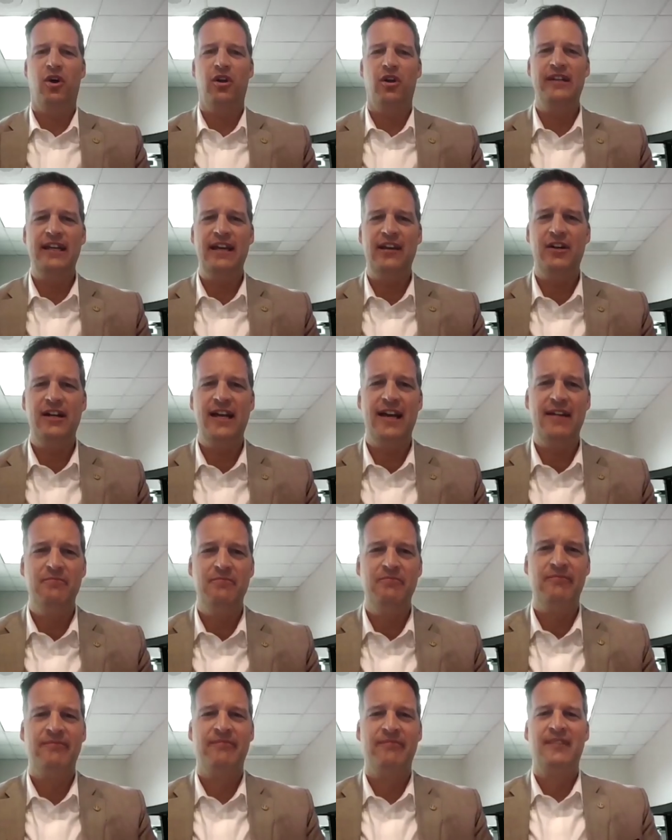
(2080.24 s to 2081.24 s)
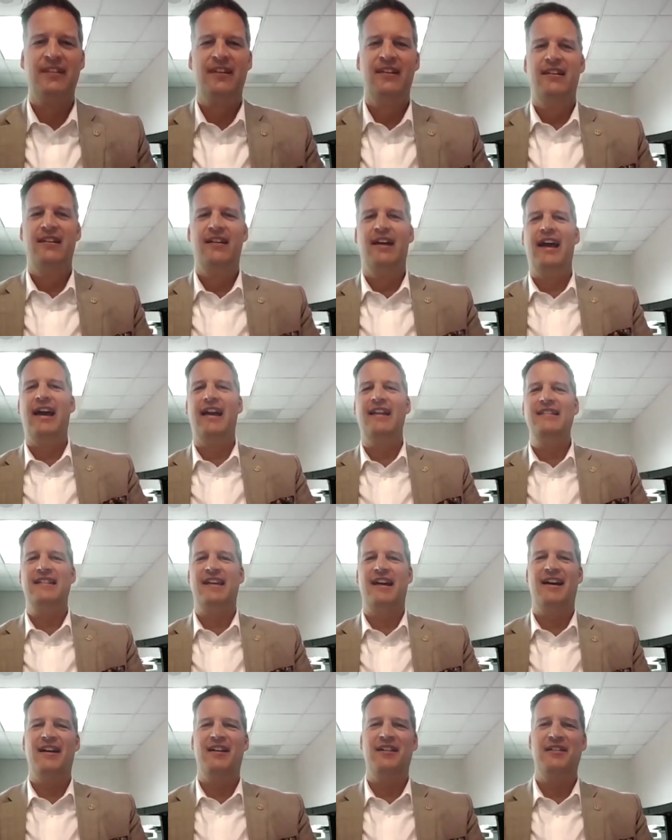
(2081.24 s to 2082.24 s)
called the internet.
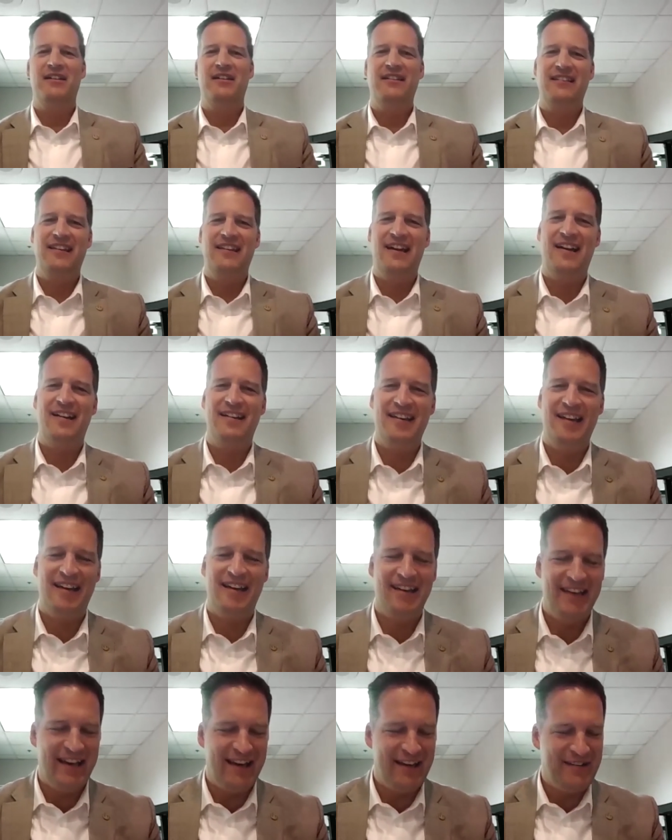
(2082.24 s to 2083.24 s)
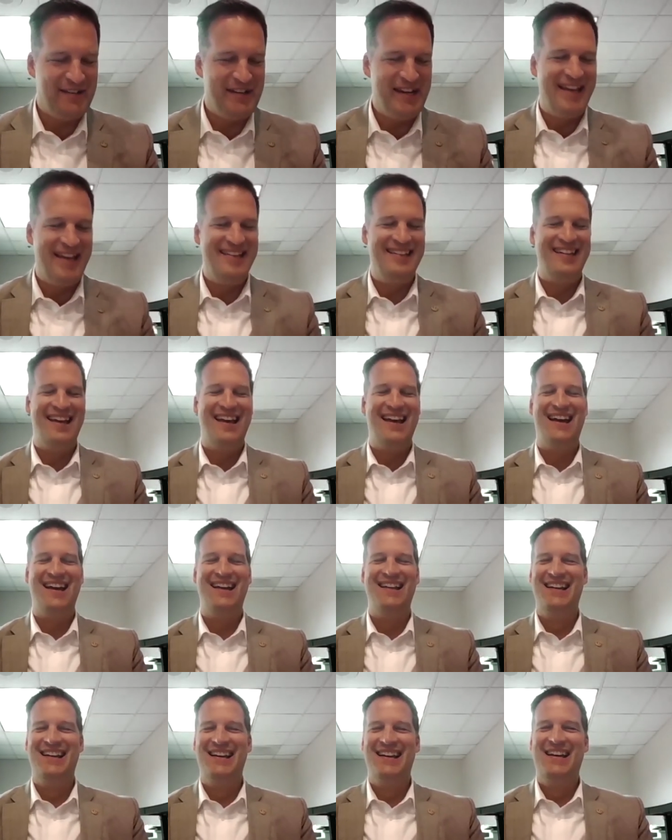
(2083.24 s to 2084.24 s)
Ah, and uh, yeah, yeah, yeah. And
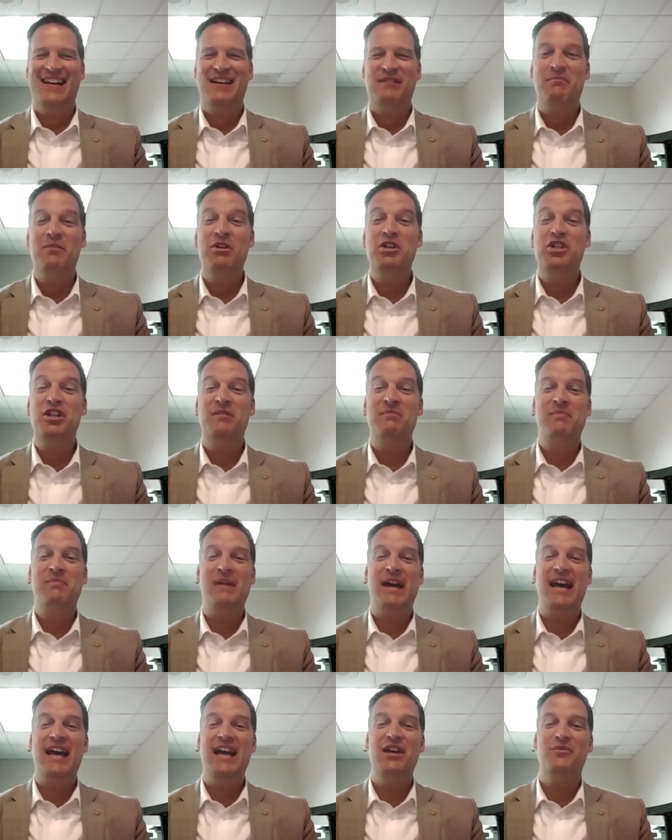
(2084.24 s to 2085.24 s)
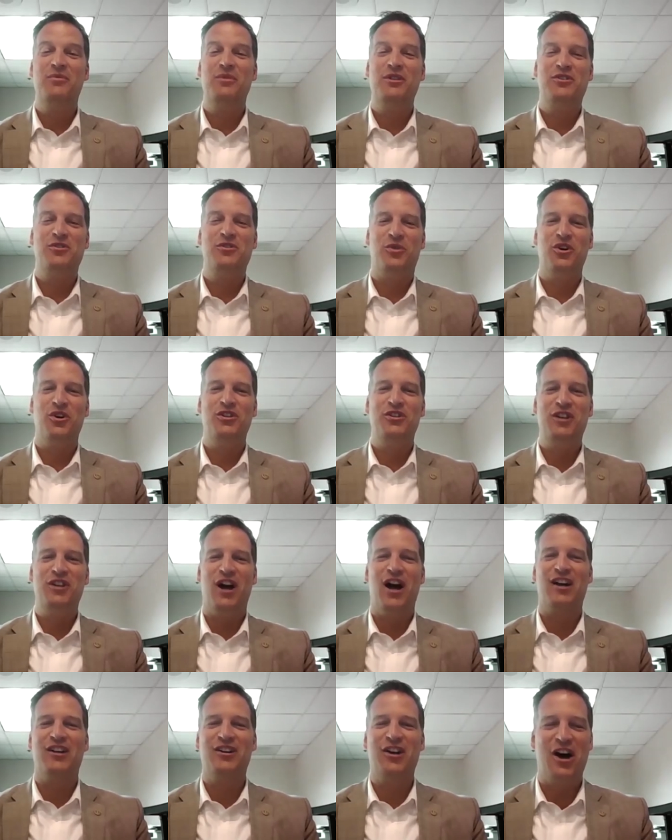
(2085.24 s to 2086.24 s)
uh,
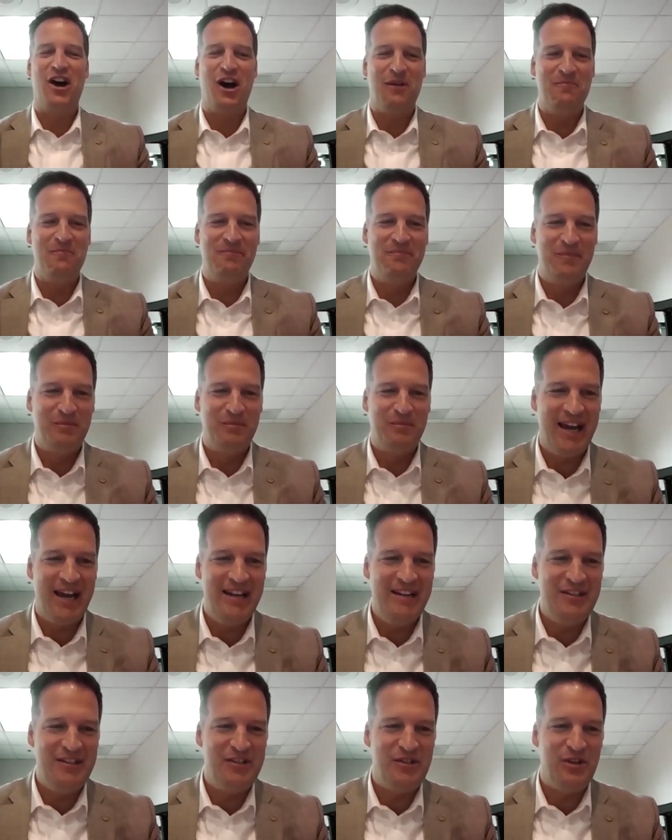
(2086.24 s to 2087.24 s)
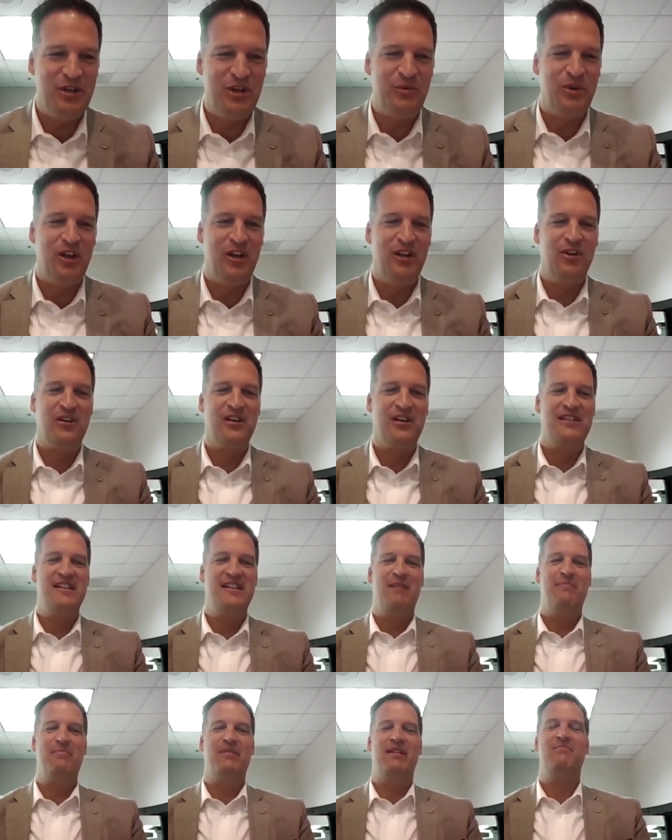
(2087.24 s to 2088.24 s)
missionbayresort.com, right? So you want to look
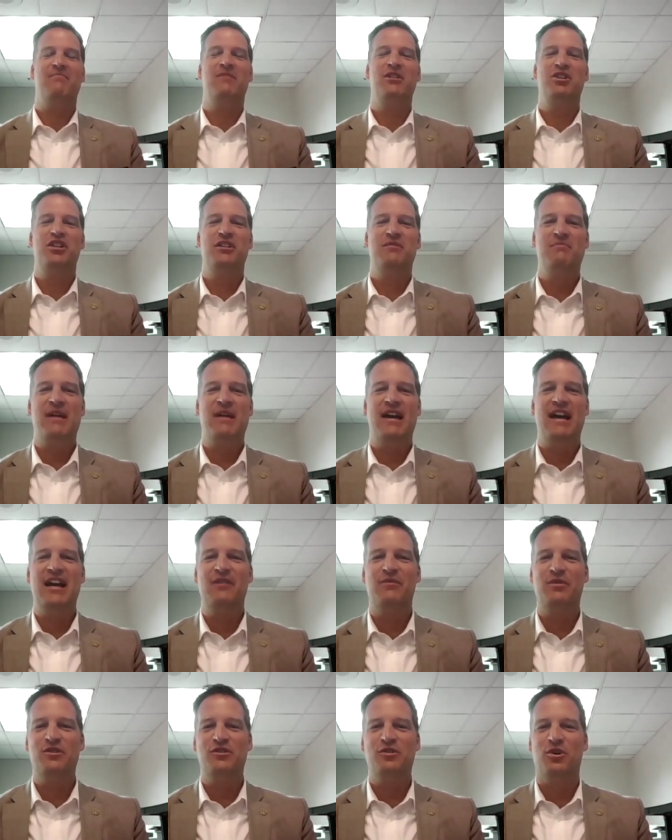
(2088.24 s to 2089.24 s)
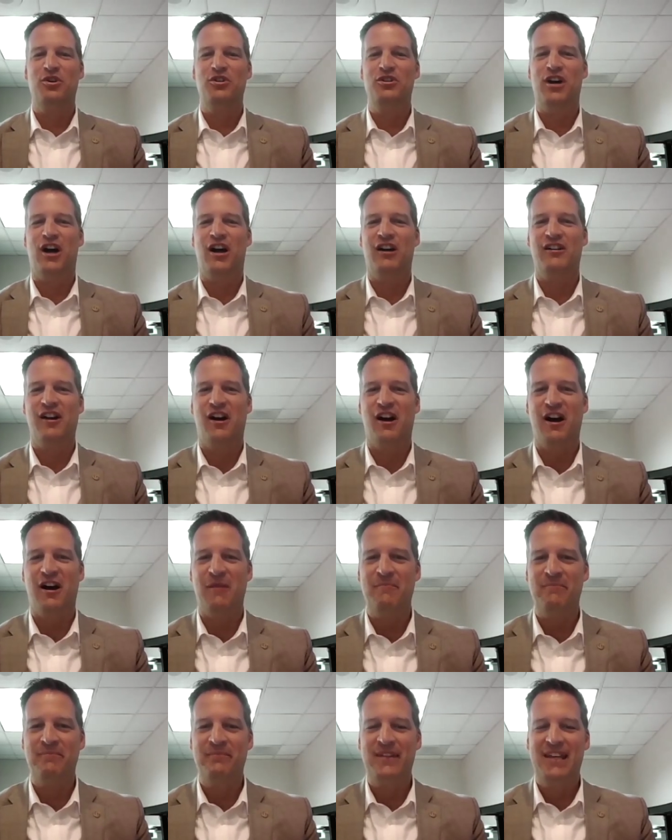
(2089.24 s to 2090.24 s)
us up at
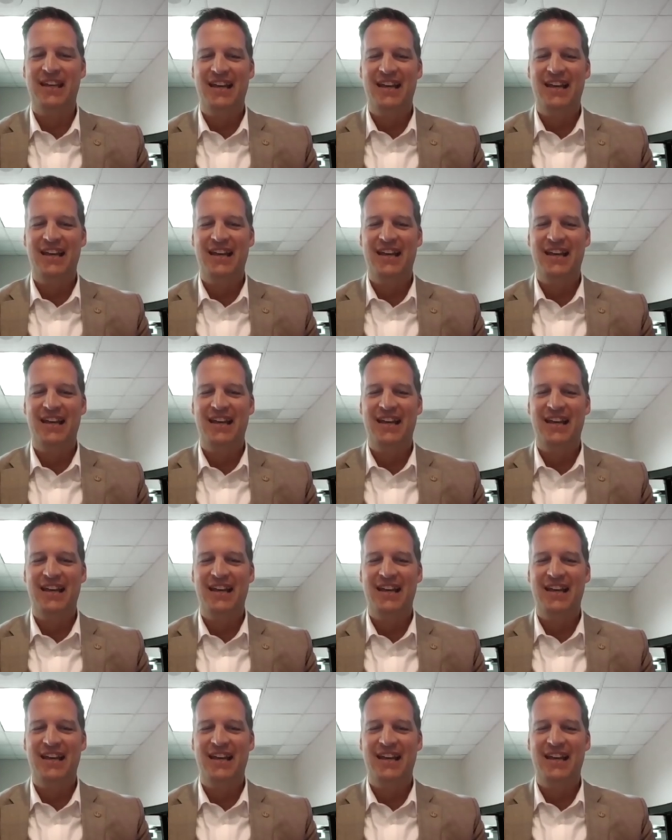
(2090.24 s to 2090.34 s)
missionbayresort.com